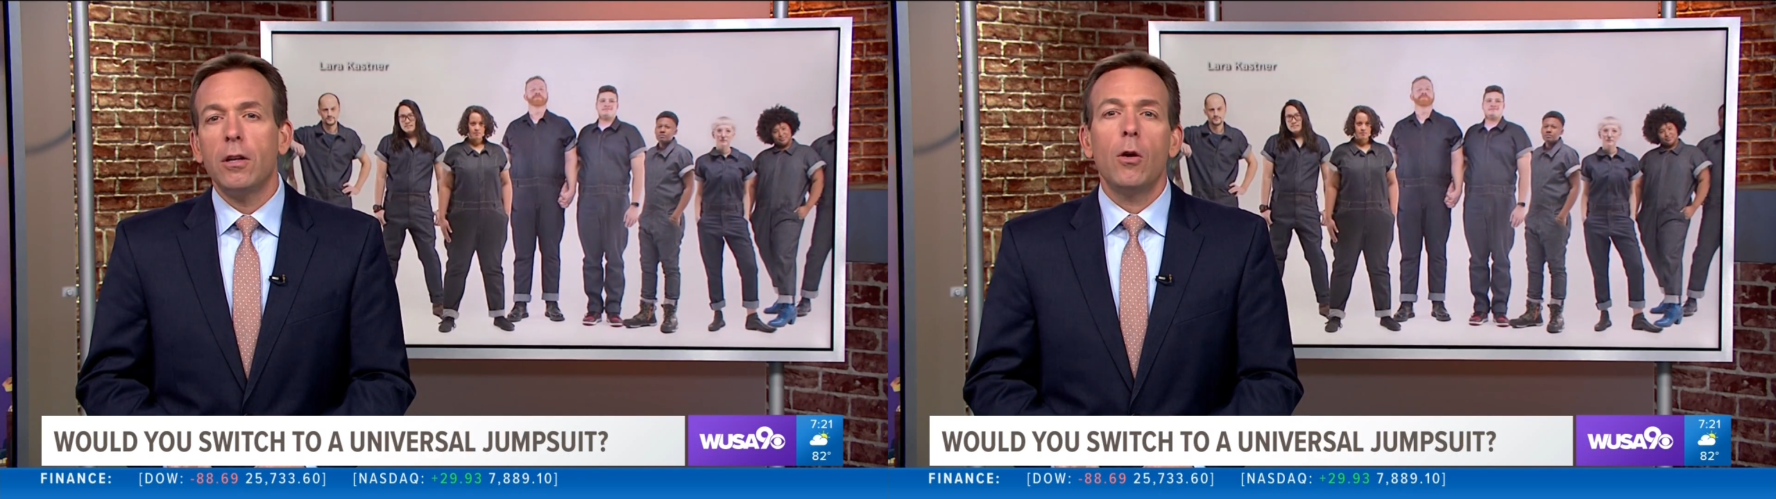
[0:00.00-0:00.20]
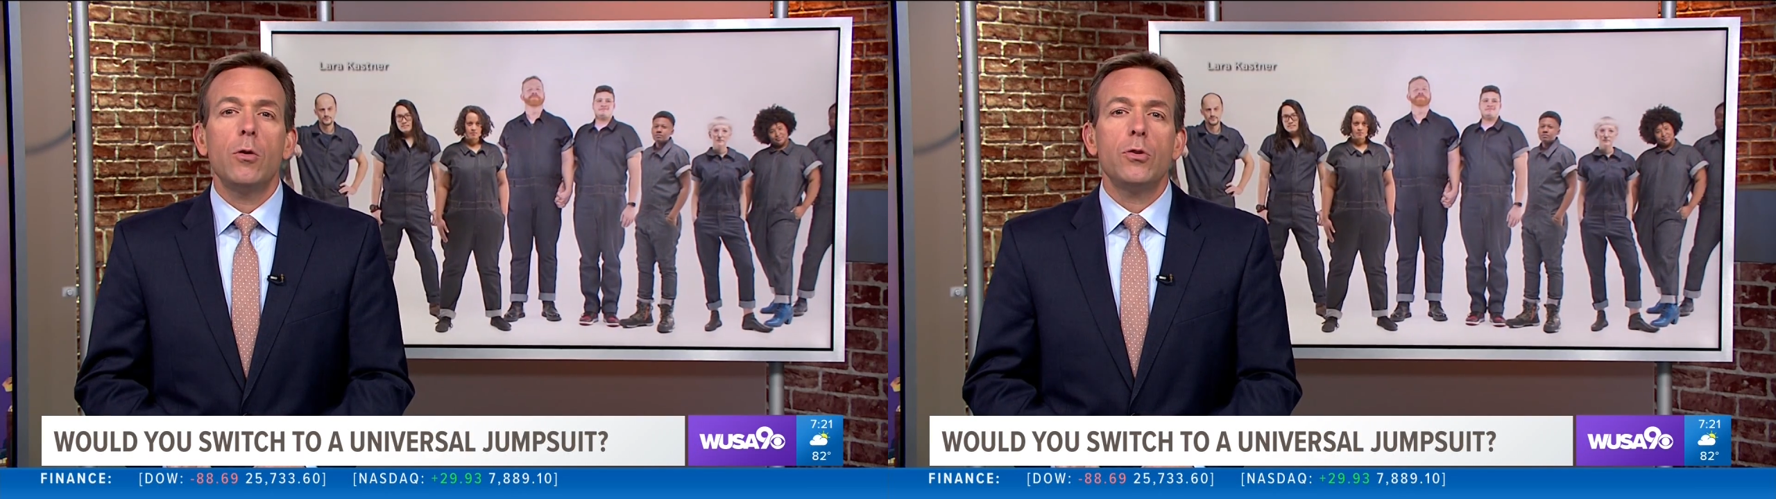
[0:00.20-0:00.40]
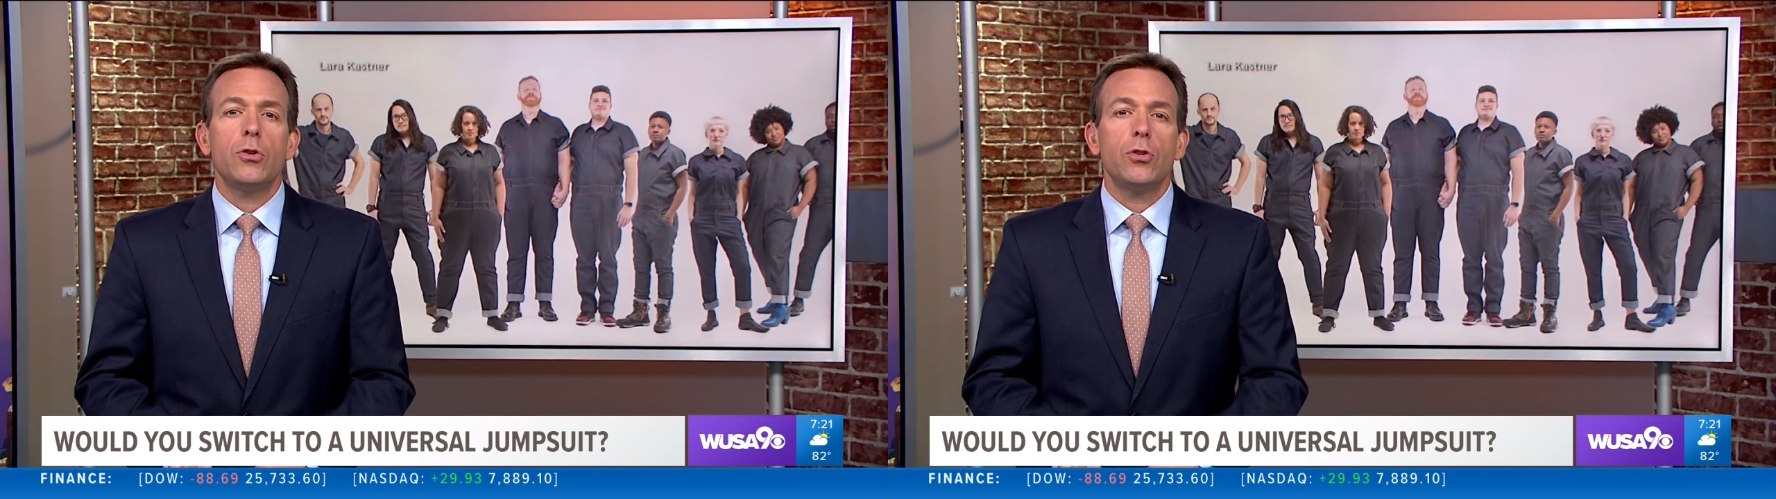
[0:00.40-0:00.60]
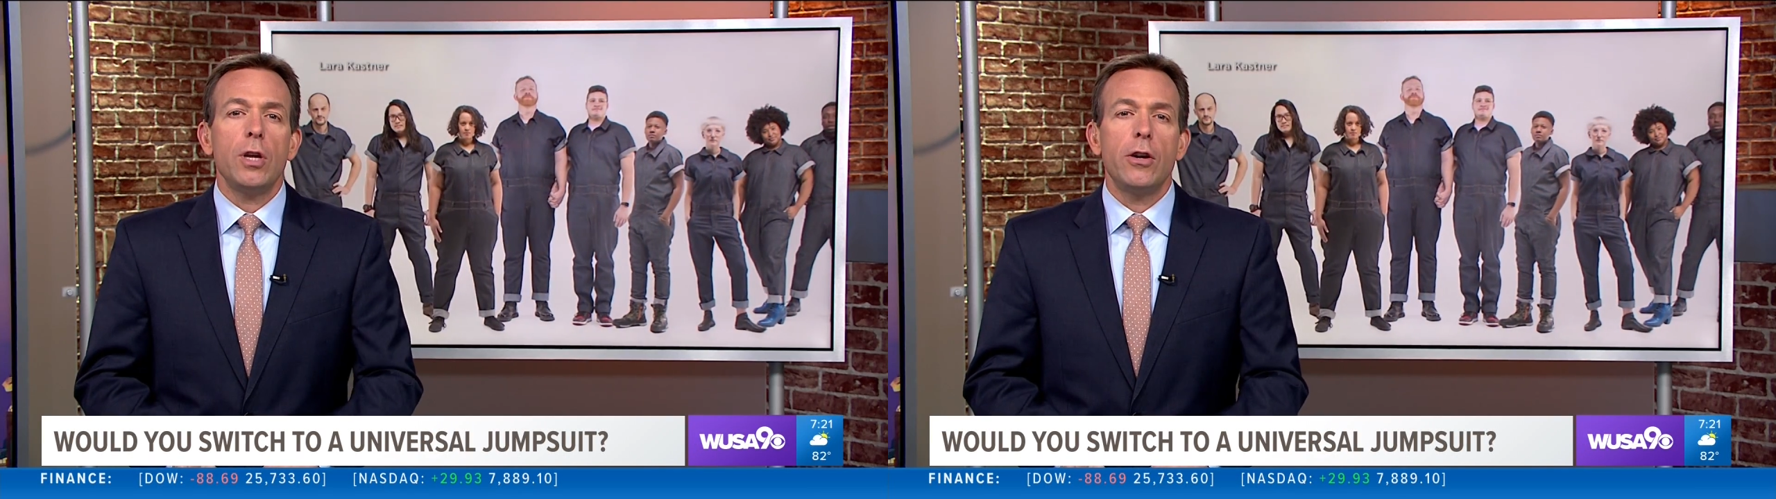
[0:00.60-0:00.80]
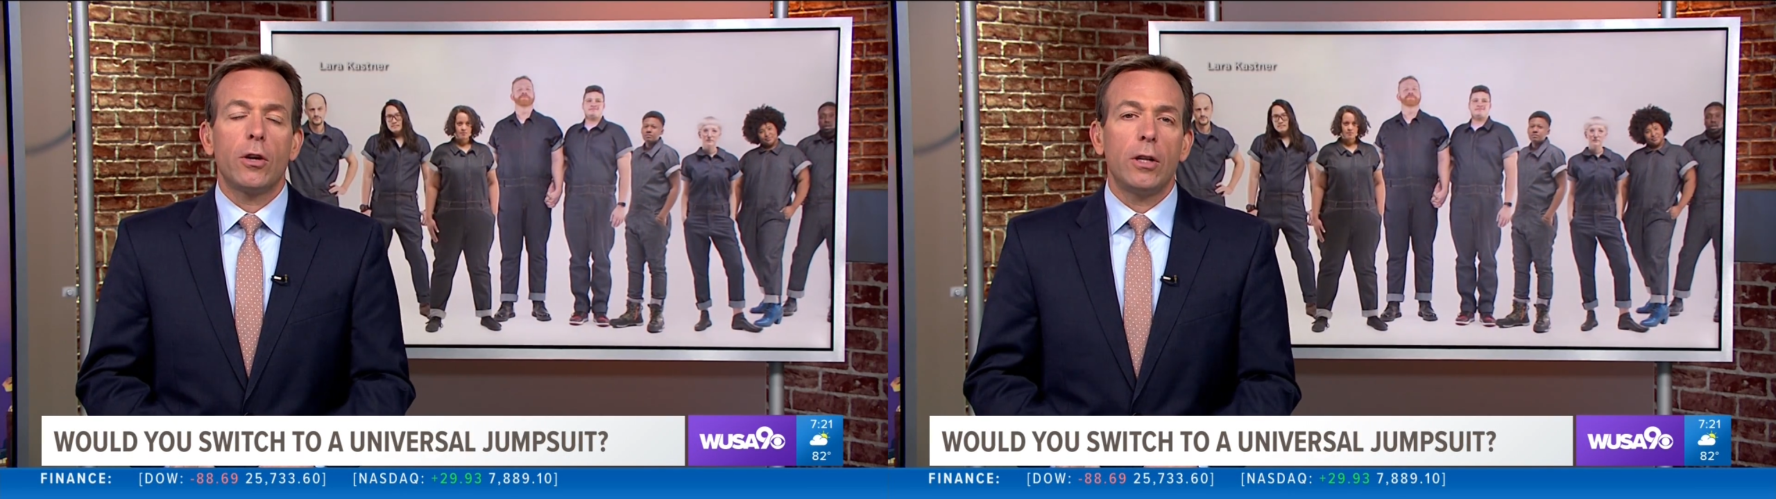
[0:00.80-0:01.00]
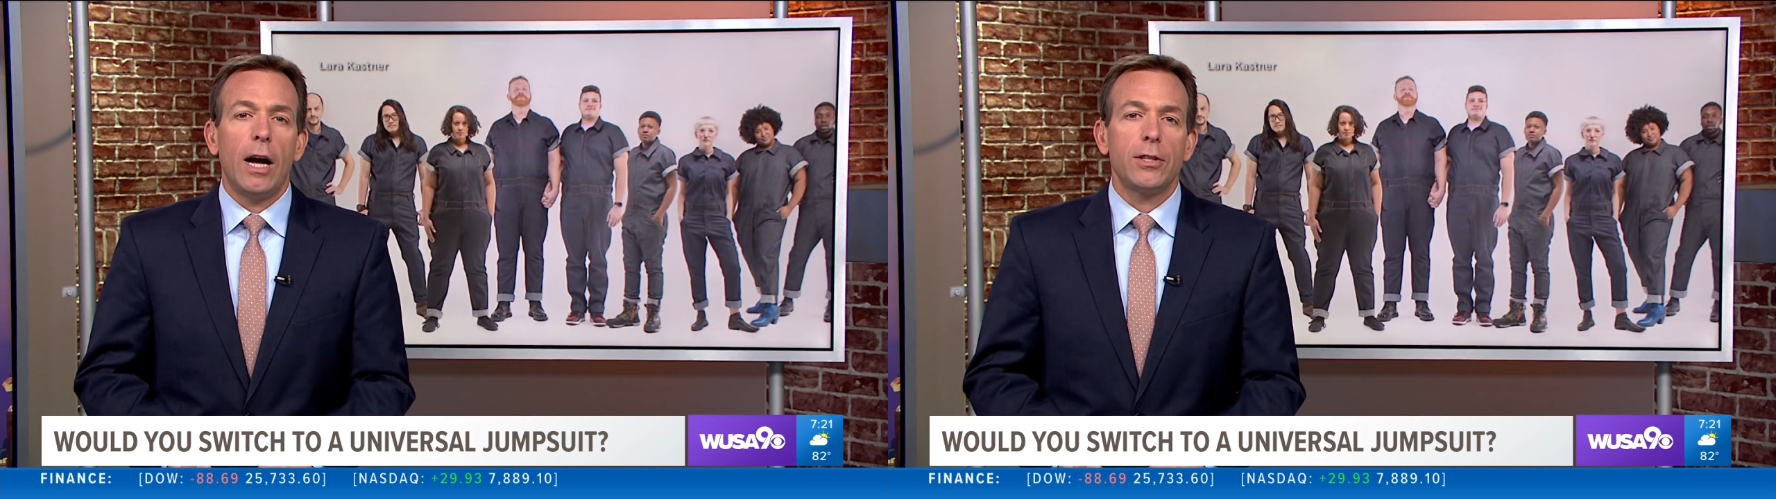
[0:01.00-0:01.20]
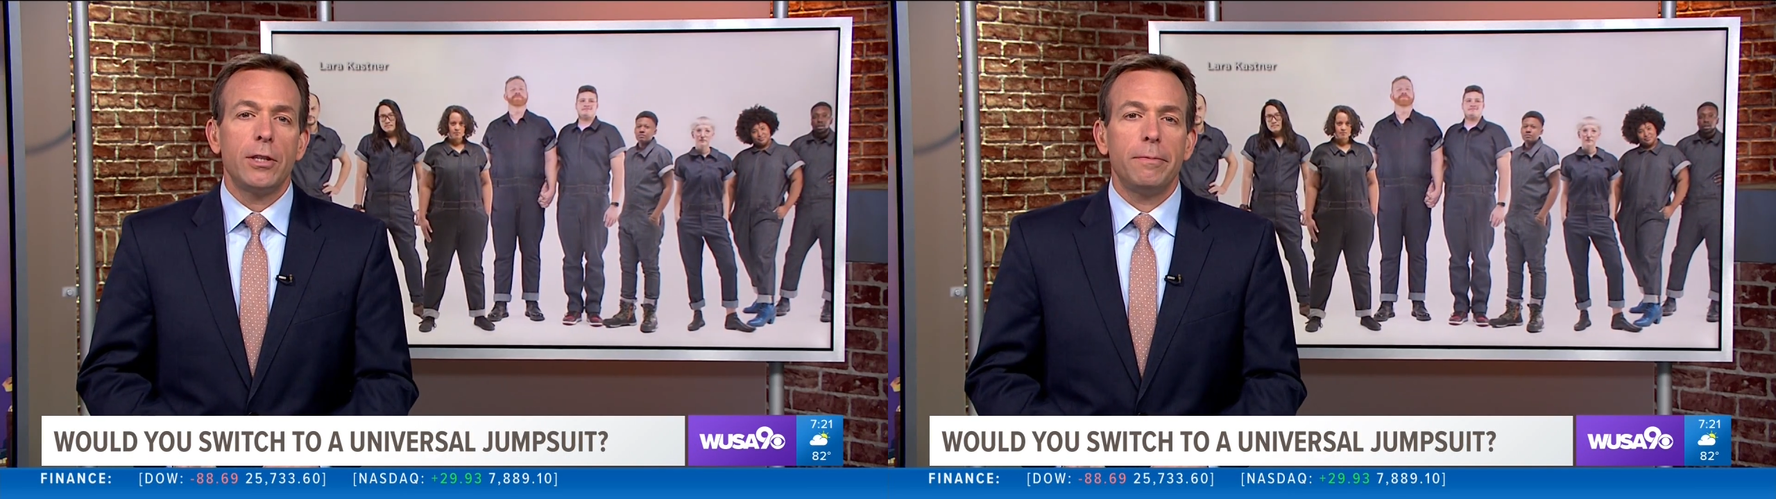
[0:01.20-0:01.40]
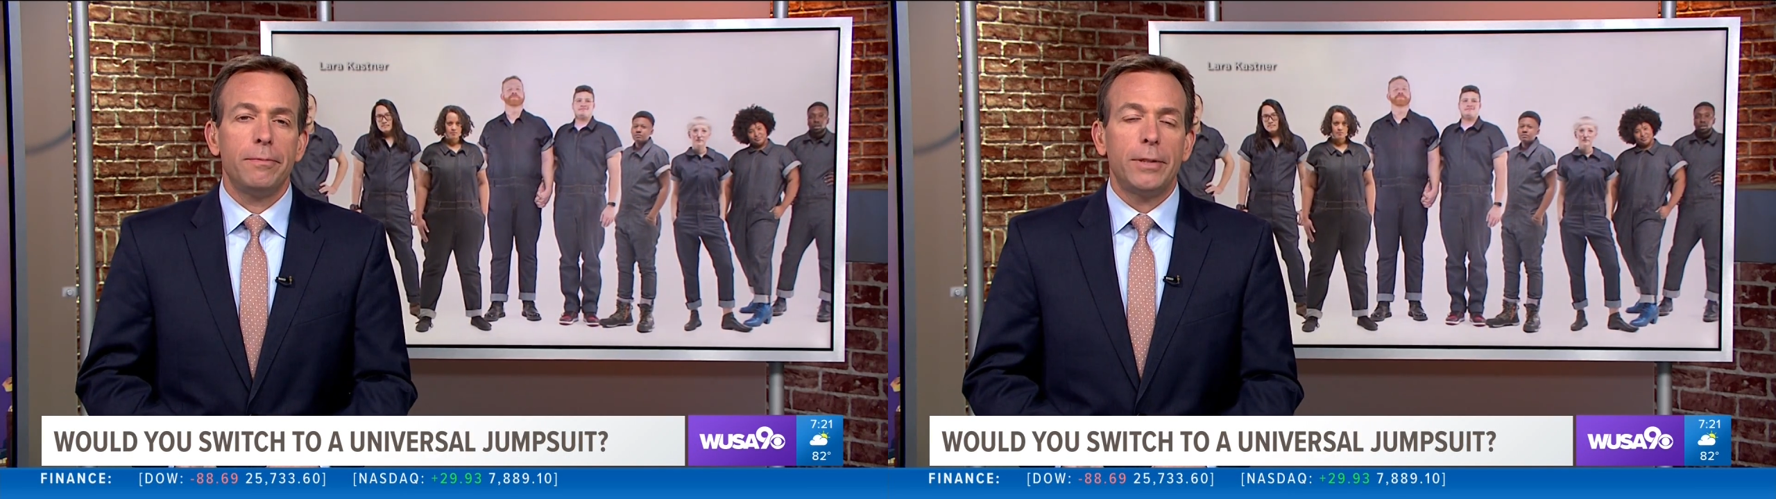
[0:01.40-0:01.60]
clothes in your
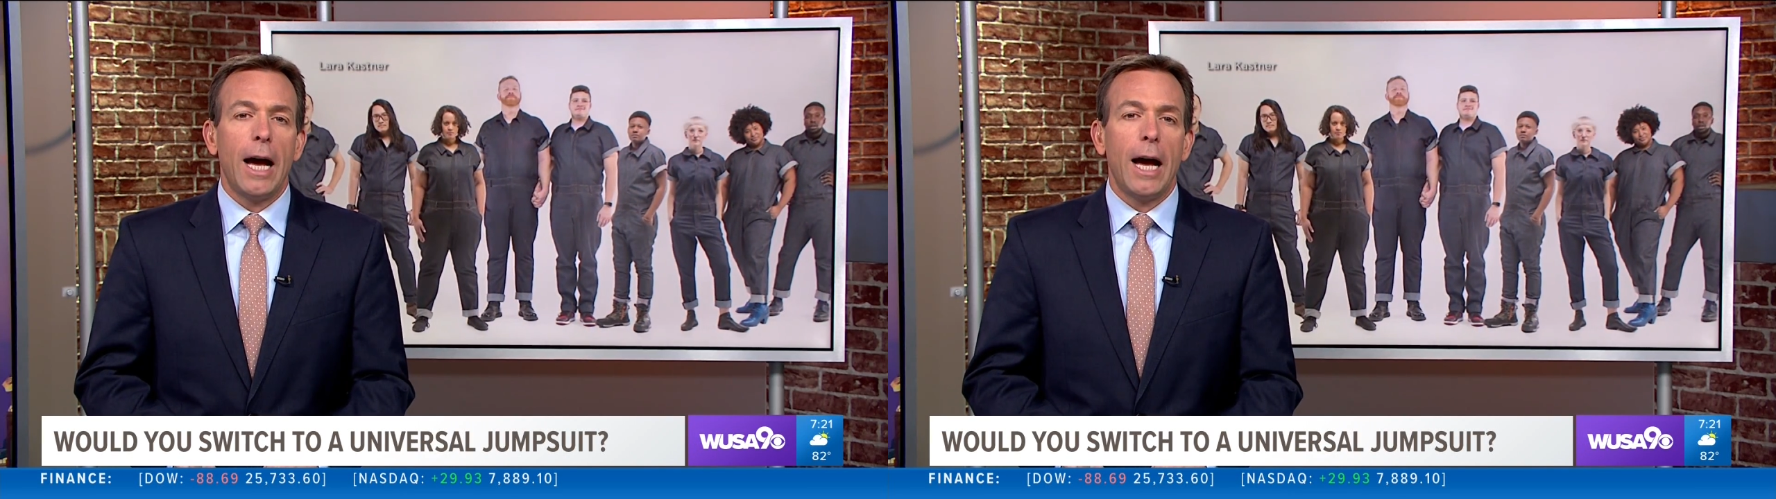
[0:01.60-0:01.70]
closet,